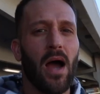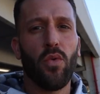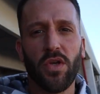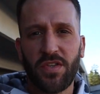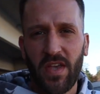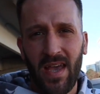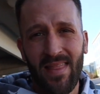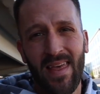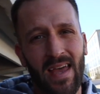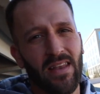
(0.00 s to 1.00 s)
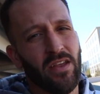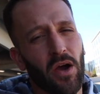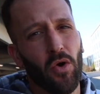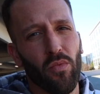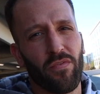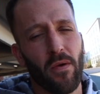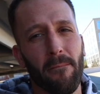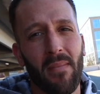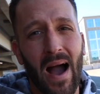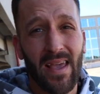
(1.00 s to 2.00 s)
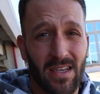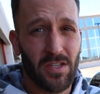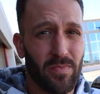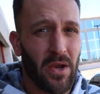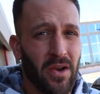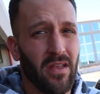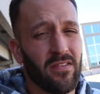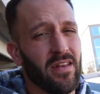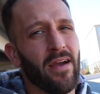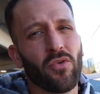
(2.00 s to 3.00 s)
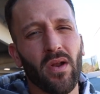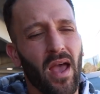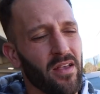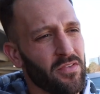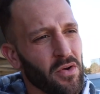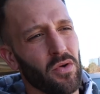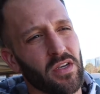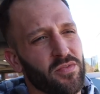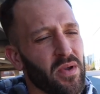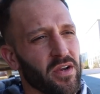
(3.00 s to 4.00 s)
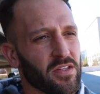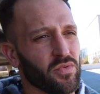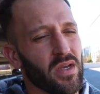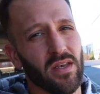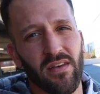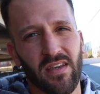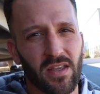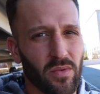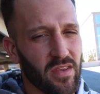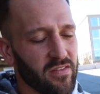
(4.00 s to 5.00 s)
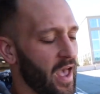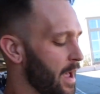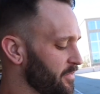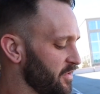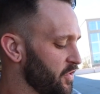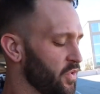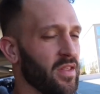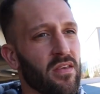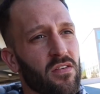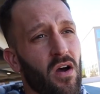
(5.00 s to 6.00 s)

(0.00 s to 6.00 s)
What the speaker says: I will say that, you know, from my experience, and everyone has their own experience when dealing with these apps and tuning these